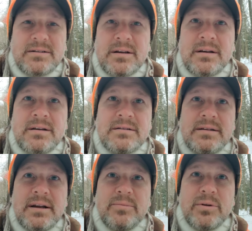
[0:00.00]
SpyPoint
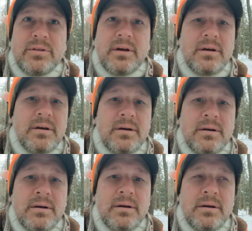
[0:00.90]
Flex, set
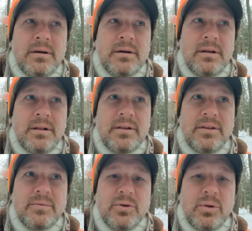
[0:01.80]
up with the
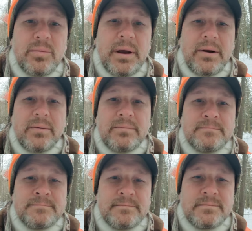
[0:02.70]
lithium
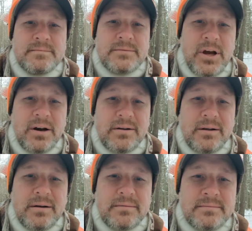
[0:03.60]
solar panel.
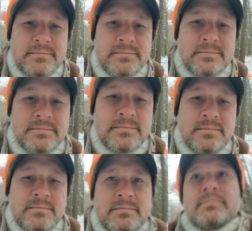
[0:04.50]
Talk to you later.